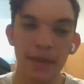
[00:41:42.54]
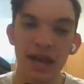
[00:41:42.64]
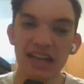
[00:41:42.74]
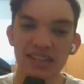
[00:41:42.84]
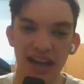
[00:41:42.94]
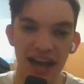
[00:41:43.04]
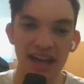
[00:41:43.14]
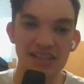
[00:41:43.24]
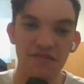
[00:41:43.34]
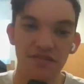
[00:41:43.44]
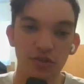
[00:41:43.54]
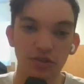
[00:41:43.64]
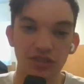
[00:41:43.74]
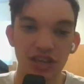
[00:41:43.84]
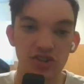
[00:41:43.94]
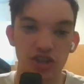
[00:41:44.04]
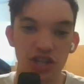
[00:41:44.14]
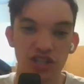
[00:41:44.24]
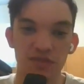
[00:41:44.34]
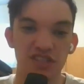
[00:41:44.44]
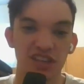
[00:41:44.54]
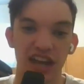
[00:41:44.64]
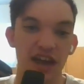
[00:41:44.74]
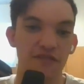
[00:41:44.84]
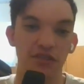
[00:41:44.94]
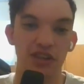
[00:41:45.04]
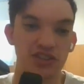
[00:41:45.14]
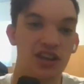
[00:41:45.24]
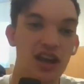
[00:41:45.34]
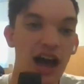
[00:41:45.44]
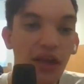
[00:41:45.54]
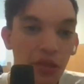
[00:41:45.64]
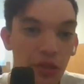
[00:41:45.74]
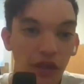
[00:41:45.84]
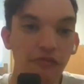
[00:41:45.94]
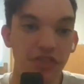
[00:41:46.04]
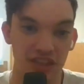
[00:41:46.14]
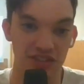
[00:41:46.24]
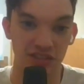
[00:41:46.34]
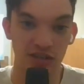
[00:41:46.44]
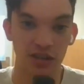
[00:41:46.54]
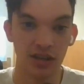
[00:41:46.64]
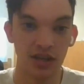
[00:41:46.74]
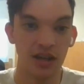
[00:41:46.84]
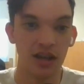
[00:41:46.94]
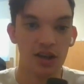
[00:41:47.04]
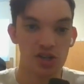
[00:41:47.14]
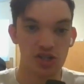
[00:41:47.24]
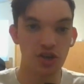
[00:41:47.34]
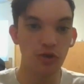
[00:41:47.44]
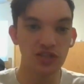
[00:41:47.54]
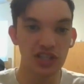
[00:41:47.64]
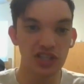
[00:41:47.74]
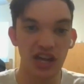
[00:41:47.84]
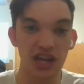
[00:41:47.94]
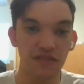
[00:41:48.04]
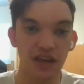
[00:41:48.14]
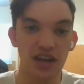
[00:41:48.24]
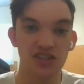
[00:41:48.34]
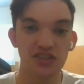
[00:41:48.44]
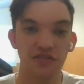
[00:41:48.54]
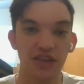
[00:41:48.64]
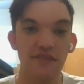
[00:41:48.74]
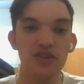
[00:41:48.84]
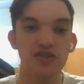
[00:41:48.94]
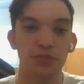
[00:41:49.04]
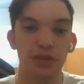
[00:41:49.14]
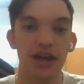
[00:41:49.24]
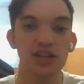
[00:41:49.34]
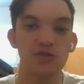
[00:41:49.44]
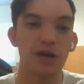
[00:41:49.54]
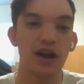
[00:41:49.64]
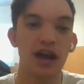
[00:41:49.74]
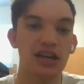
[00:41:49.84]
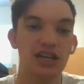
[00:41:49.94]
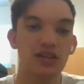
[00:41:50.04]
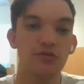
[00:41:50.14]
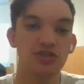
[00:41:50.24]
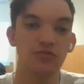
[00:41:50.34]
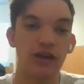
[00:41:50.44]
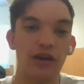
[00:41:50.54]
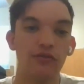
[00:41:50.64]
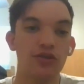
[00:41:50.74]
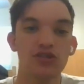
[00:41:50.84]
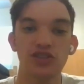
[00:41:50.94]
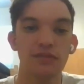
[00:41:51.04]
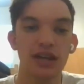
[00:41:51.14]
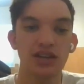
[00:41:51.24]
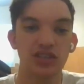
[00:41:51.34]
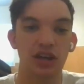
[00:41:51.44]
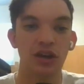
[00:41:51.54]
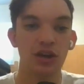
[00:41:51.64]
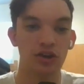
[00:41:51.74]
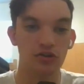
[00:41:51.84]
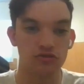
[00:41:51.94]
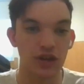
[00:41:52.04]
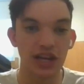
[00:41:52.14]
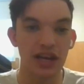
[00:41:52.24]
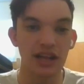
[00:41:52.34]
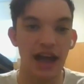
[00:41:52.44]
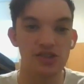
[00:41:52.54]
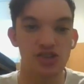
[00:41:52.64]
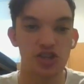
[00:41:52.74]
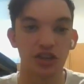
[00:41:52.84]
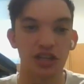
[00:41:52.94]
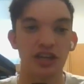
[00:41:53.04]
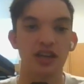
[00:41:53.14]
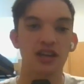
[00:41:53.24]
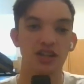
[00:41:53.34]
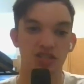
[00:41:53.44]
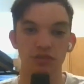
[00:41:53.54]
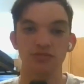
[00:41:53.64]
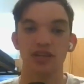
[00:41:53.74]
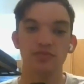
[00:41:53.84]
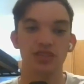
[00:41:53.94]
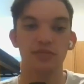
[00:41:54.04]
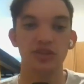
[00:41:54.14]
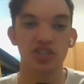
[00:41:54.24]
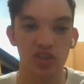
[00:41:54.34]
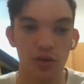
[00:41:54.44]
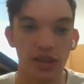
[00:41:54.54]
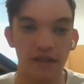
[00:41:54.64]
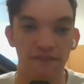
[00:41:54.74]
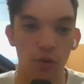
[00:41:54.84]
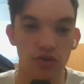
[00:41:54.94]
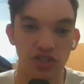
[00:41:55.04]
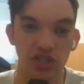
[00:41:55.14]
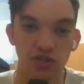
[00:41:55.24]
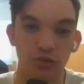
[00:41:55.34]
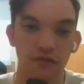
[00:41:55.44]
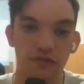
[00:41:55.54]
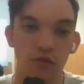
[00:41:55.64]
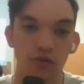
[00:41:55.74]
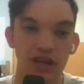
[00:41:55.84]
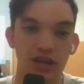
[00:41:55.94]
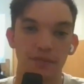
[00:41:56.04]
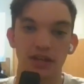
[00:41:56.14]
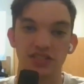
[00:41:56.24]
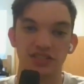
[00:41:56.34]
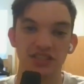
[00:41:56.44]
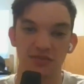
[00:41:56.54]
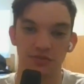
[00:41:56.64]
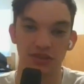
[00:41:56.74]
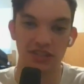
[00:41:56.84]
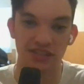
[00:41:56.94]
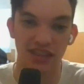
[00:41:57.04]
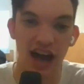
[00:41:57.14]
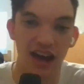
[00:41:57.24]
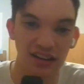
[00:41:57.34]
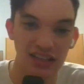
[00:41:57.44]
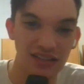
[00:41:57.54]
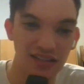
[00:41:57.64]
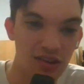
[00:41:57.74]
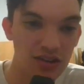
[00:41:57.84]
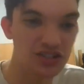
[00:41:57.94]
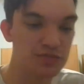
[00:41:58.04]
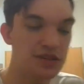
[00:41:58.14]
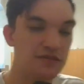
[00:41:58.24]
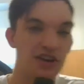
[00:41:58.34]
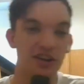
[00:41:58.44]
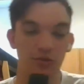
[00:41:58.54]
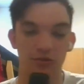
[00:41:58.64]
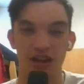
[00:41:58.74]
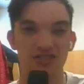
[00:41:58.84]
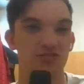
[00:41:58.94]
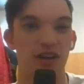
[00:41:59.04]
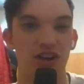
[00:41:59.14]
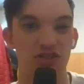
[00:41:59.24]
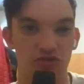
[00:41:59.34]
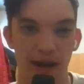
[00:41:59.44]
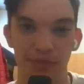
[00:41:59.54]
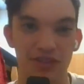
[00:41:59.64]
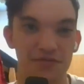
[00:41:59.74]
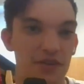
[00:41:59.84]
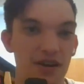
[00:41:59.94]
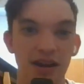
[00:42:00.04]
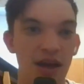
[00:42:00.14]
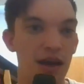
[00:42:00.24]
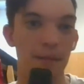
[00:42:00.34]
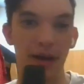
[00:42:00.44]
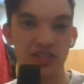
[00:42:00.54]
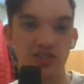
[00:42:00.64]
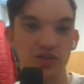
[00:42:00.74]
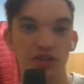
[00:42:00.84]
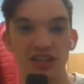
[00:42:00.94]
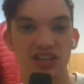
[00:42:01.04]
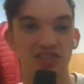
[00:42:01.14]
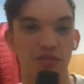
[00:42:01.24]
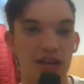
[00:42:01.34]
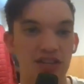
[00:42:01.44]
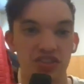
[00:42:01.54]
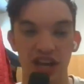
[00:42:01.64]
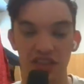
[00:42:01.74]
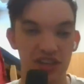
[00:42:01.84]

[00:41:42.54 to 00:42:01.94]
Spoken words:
Makes high difficulty adjustments look effortless. I love this. Shows exciting flashes of leverage. Blind spot IQ as a route runner is amazing. Great agility. Sometimes he can be slow at that 4.6 140, but he does with his non-elite long speed and vertical range. It's why he's dropped this far. But I still think he's amazing.